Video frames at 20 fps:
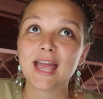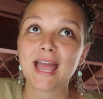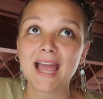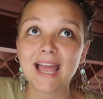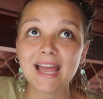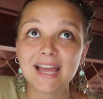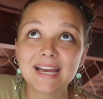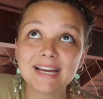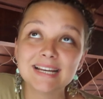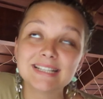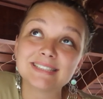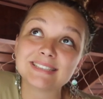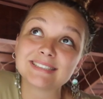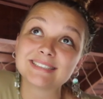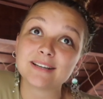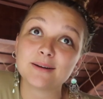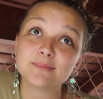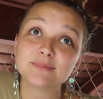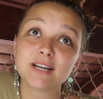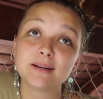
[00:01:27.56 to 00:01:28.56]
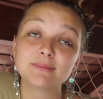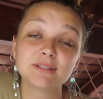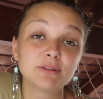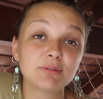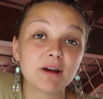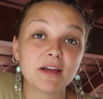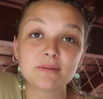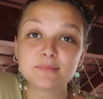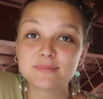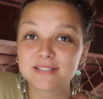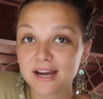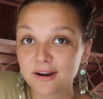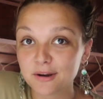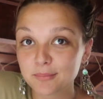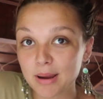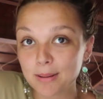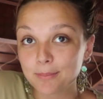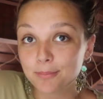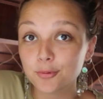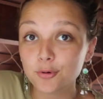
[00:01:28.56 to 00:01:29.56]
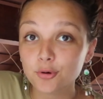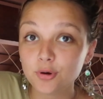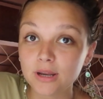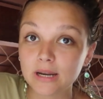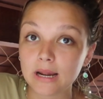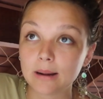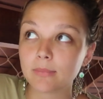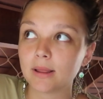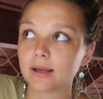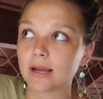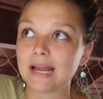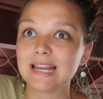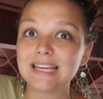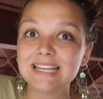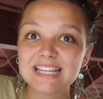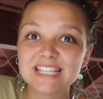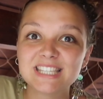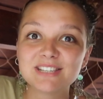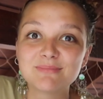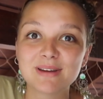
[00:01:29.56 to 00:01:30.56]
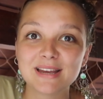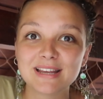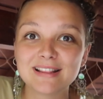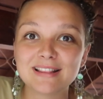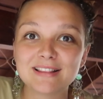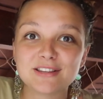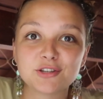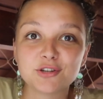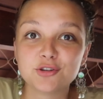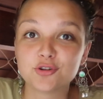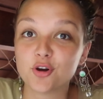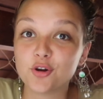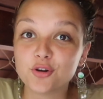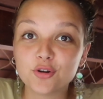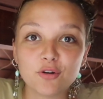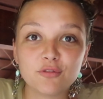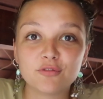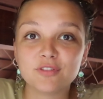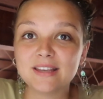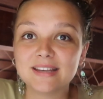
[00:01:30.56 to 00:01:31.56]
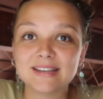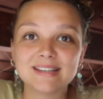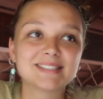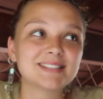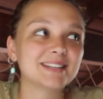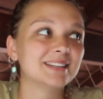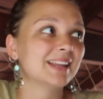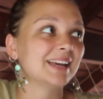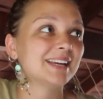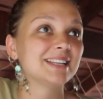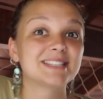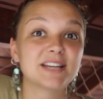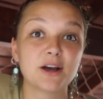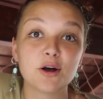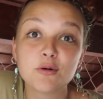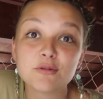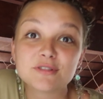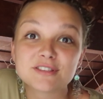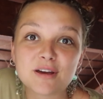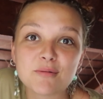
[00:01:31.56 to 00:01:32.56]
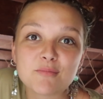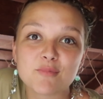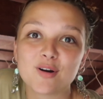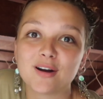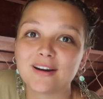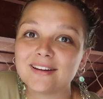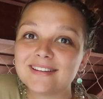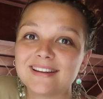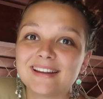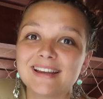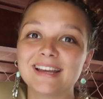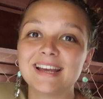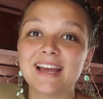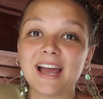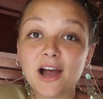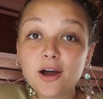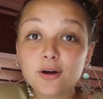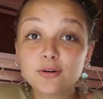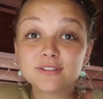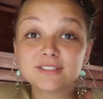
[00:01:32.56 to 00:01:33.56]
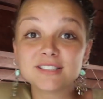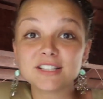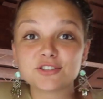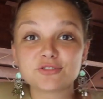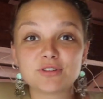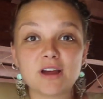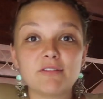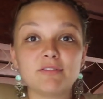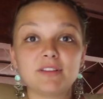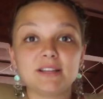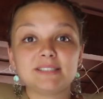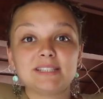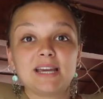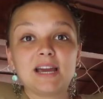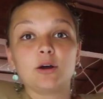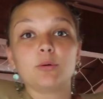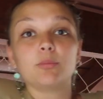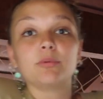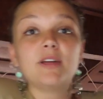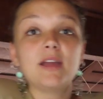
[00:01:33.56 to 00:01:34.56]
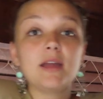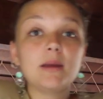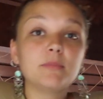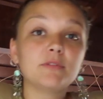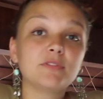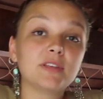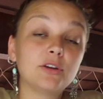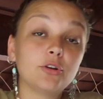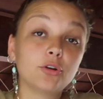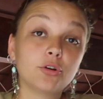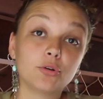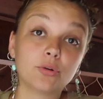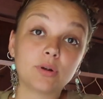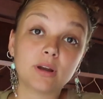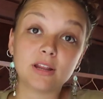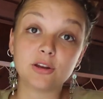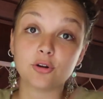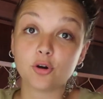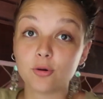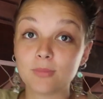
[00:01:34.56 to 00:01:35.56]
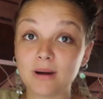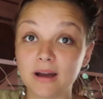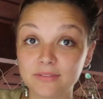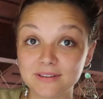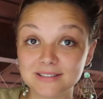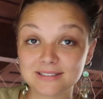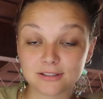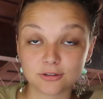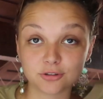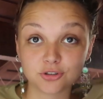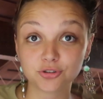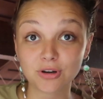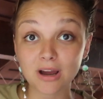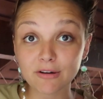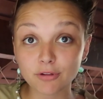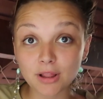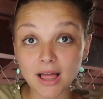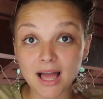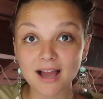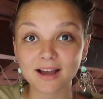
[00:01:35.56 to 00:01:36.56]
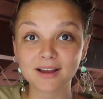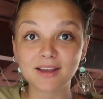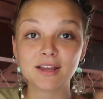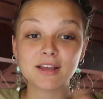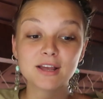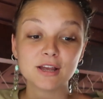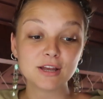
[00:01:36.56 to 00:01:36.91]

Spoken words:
And sometimes I write them down in my book and I'm like, I need to make note of this and like tell someone else that's traveling to help them if they don't already know about this little travel hack.